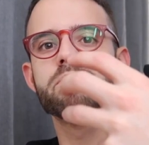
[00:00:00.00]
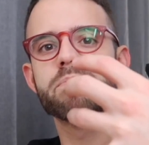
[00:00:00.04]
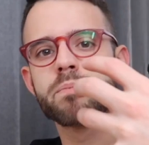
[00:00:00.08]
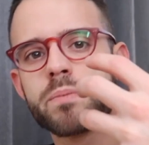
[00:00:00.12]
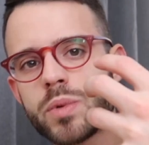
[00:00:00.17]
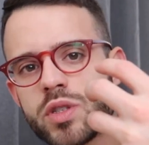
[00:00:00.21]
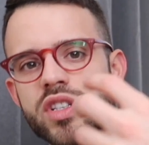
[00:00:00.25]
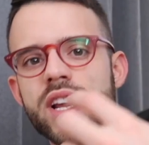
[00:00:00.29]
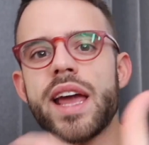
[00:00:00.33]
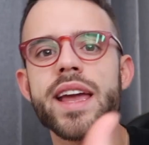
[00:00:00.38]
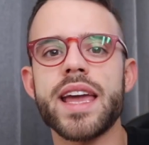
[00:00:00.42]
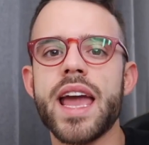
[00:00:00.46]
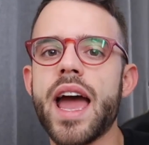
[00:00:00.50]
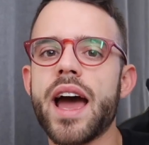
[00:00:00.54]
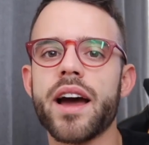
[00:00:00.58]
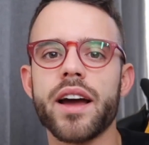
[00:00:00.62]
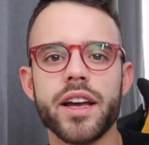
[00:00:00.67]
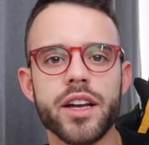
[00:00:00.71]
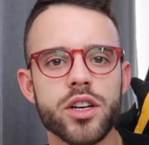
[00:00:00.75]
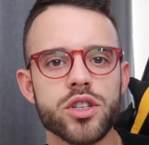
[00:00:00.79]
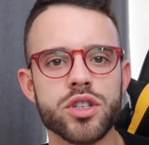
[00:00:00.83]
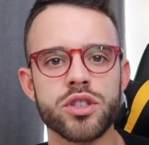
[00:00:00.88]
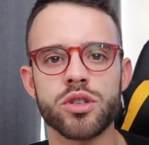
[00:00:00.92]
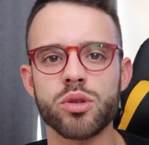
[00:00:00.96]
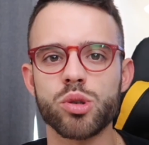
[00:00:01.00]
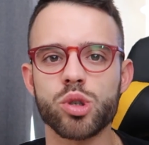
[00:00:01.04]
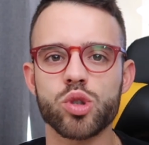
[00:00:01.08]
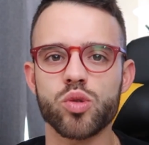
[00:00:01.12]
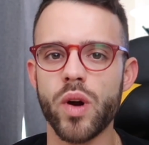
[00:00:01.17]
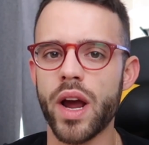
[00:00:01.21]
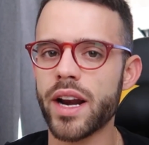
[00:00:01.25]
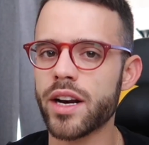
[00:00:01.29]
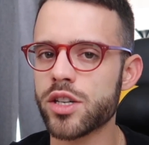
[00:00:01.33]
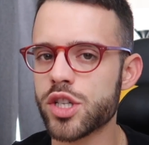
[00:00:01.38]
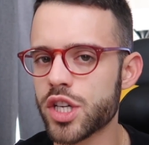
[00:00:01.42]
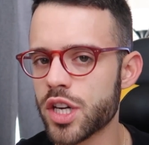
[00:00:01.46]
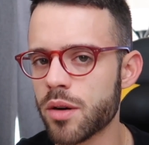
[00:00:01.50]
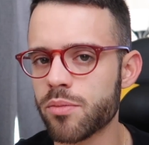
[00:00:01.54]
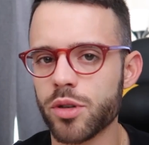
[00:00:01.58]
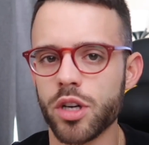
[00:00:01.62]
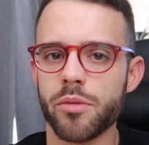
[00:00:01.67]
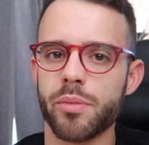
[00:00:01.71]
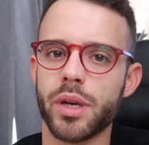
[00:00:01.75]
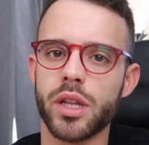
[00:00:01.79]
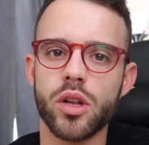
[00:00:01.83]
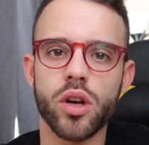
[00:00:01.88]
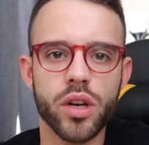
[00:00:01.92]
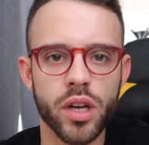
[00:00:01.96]
say, yeah, here's a new strategy. I'm going to
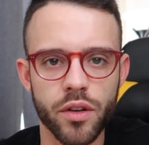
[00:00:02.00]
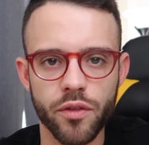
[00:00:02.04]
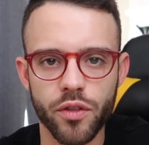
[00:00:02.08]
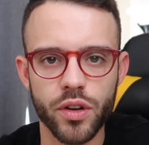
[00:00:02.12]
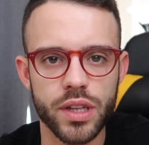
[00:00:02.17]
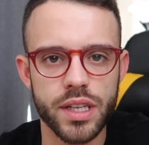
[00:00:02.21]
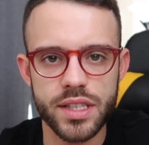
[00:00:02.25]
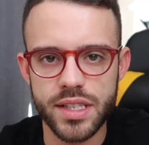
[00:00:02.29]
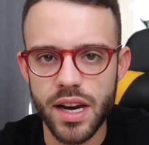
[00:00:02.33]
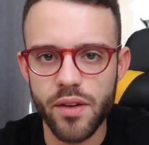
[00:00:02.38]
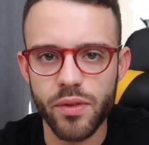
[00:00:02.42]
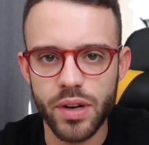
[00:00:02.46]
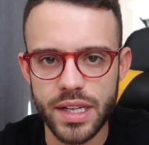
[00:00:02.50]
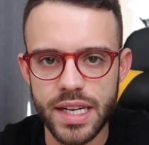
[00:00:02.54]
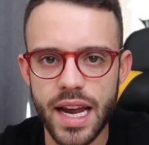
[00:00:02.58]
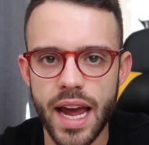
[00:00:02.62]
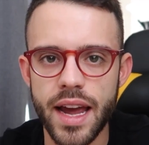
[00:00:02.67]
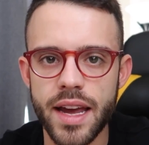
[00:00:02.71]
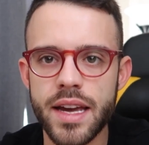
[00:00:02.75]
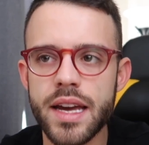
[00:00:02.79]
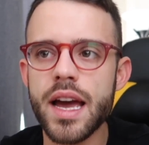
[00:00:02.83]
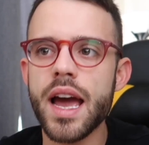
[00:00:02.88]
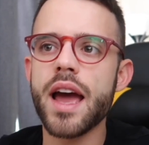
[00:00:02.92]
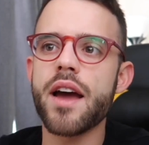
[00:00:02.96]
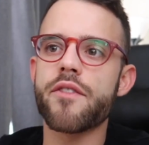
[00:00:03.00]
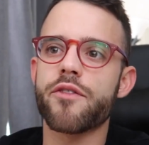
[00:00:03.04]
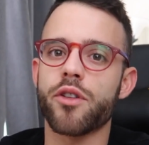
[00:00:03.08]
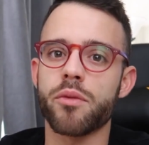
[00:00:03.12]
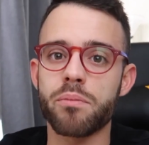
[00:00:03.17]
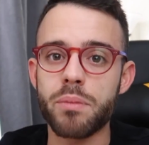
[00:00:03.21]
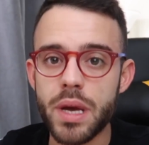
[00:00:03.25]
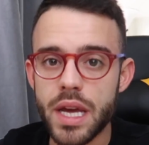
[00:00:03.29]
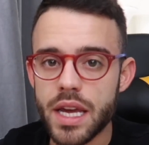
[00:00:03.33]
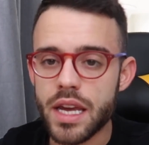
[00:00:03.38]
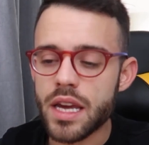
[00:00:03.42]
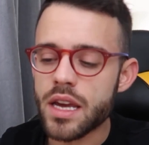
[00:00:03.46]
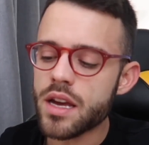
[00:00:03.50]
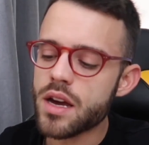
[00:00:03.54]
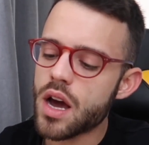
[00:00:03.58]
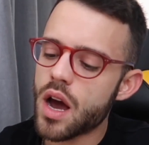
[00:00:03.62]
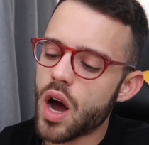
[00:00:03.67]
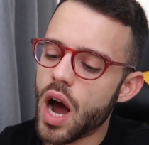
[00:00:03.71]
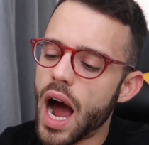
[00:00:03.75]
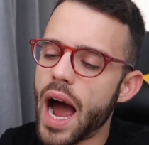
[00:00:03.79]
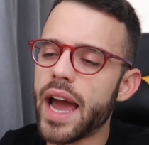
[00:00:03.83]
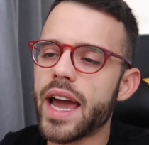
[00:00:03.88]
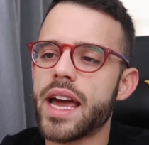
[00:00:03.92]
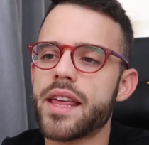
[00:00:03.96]
be looking for this every day. For me,
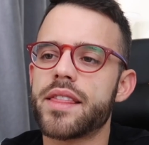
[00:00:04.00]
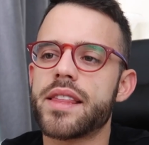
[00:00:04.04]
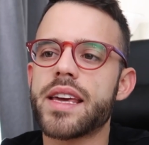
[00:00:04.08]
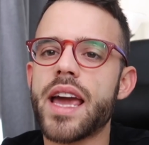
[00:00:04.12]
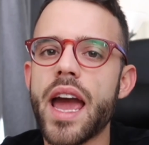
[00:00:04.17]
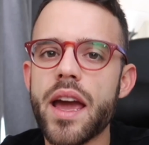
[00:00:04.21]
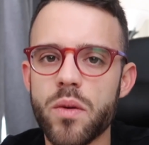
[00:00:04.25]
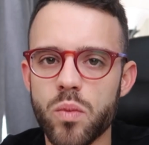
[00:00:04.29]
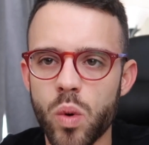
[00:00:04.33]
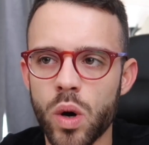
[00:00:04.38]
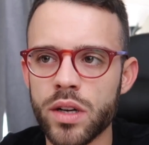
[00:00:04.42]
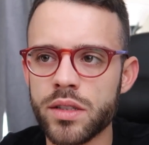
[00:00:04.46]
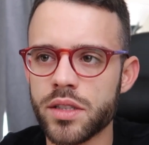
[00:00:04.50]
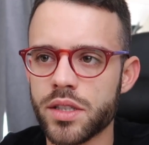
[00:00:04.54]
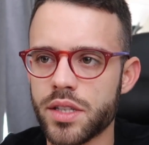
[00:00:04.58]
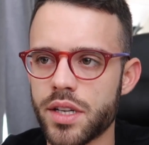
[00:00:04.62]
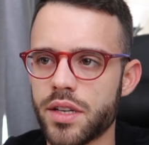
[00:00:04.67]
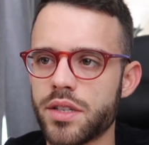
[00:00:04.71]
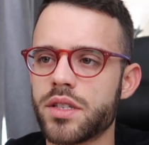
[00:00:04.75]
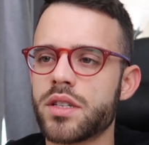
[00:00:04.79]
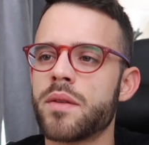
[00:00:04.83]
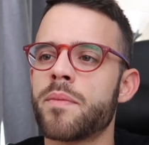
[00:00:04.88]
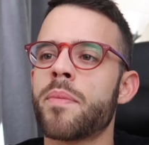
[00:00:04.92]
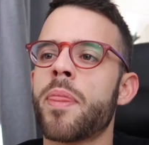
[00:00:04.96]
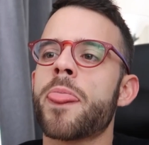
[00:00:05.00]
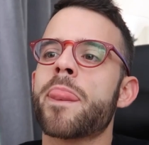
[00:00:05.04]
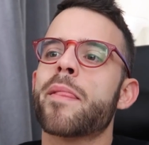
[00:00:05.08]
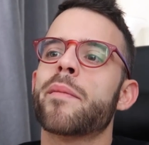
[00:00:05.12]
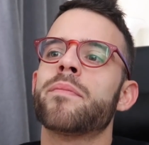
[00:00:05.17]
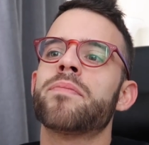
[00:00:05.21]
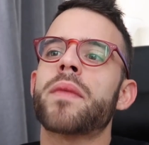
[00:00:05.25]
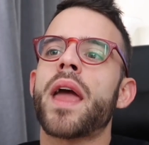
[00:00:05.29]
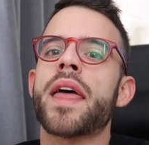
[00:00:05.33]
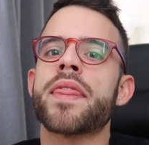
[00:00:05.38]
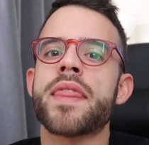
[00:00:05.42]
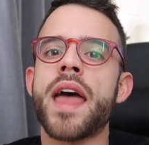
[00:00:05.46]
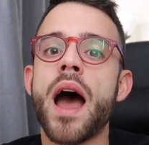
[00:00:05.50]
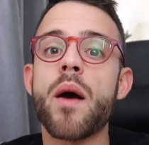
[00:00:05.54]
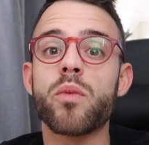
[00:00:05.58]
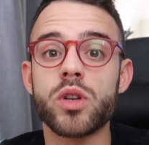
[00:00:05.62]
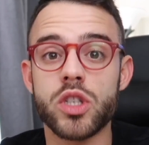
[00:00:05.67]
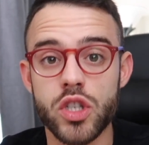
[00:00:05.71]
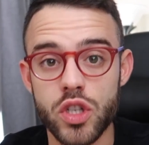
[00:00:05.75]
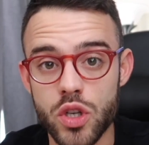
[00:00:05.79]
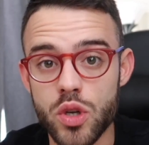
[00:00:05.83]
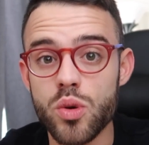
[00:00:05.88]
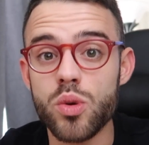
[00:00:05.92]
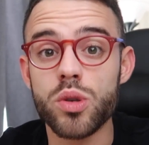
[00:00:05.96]
I had the A1 system, and that was
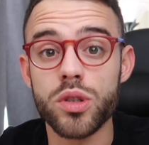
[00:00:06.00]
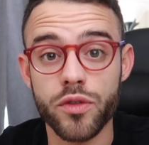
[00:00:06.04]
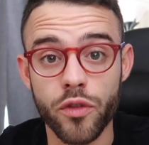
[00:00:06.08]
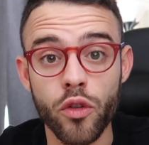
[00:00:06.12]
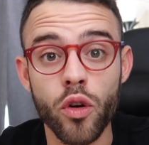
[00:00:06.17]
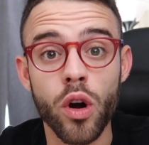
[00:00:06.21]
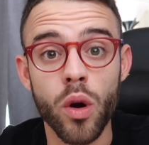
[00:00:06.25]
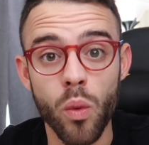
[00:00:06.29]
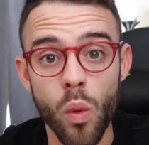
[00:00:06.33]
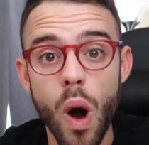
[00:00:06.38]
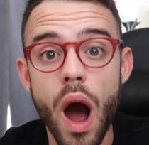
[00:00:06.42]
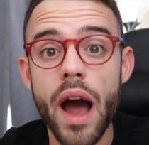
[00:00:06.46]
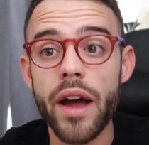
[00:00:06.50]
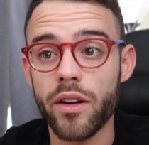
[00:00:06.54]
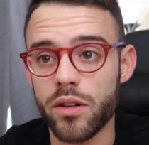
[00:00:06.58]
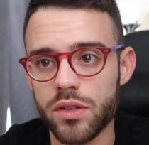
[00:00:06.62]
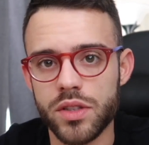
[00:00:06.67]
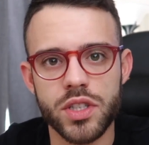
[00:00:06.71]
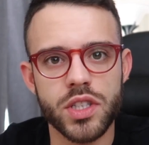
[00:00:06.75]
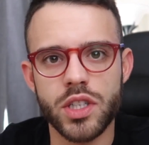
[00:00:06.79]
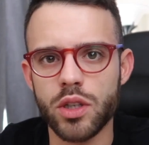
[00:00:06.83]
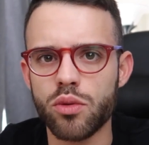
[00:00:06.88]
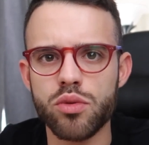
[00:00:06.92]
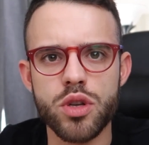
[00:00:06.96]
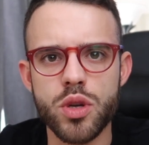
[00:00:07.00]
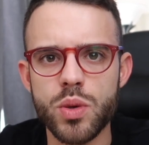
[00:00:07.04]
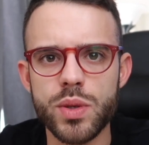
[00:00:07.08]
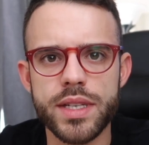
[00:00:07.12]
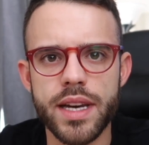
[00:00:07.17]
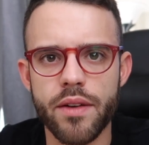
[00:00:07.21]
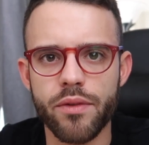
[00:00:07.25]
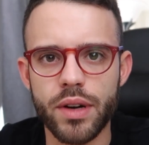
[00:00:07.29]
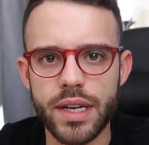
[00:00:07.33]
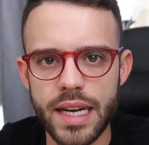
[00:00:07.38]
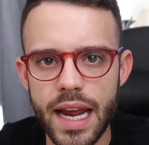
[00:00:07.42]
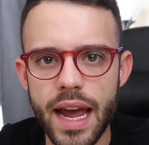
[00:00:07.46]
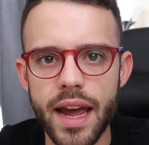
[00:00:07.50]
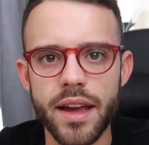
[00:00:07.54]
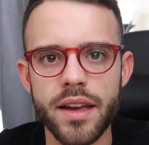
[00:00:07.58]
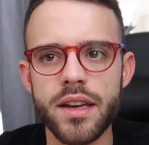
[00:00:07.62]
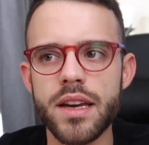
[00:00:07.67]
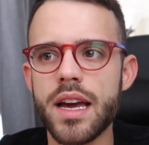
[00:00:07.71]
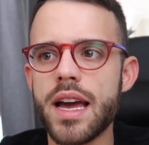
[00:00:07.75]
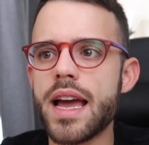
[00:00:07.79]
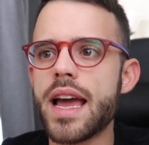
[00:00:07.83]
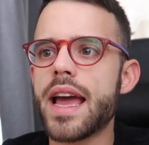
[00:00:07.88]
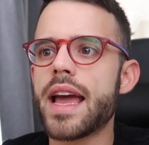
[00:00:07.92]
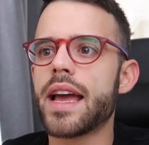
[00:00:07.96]
used for a while, still used every day.
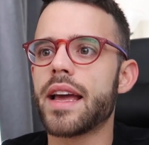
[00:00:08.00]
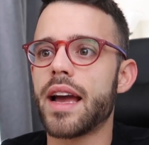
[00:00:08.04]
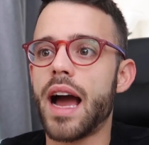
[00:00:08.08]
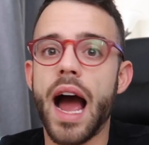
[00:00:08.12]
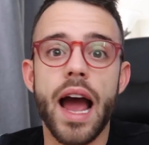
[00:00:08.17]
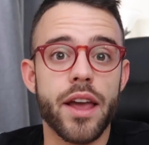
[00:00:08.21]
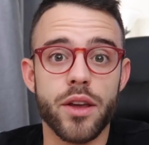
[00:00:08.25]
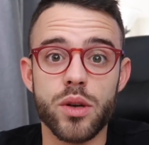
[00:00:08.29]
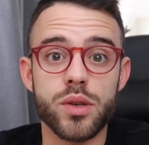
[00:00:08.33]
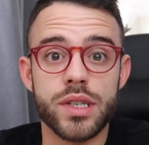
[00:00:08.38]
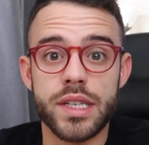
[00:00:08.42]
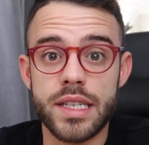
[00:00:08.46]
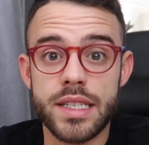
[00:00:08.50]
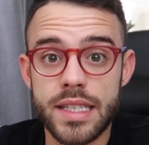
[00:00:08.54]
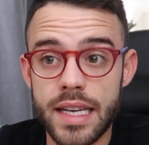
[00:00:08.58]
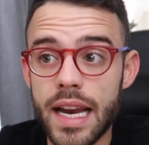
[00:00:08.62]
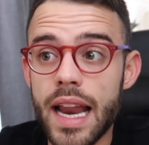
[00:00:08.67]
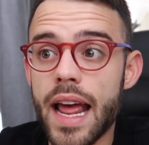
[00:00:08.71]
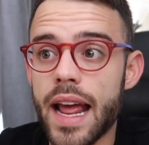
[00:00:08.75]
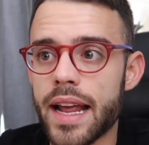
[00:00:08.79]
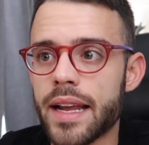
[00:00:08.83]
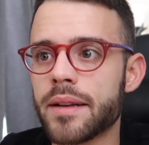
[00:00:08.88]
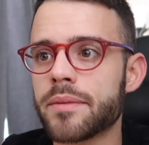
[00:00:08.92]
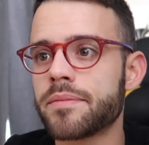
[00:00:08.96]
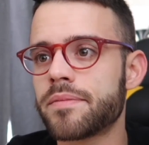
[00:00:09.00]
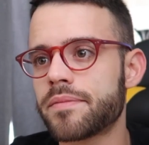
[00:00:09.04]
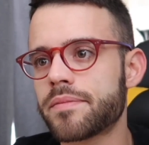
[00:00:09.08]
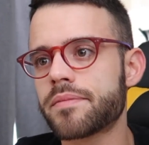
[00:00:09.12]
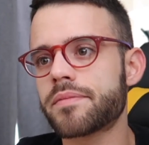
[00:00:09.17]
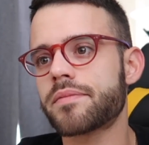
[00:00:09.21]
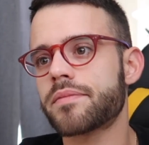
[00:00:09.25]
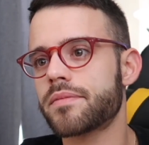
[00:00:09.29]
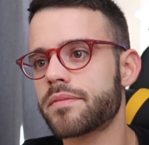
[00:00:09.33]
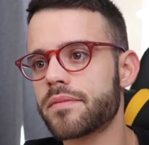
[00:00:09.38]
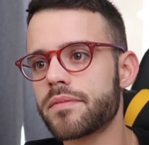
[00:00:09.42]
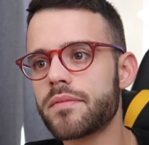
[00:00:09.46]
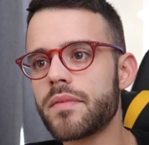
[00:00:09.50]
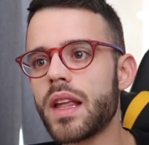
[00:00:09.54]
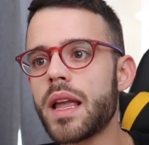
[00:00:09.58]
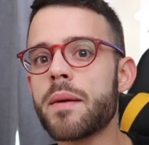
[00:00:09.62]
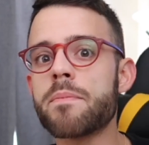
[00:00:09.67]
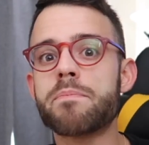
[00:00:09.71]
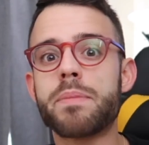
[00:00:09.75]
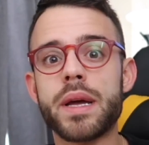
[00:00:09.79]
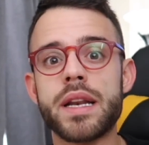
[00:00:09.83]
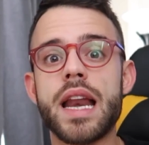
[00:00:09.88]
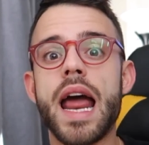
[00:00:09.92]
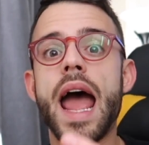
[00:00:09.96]
I used it today.
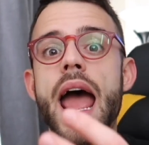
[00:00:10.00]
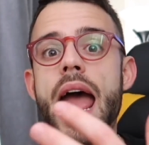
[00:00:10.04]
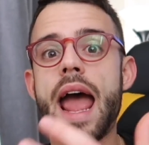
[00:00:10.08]
But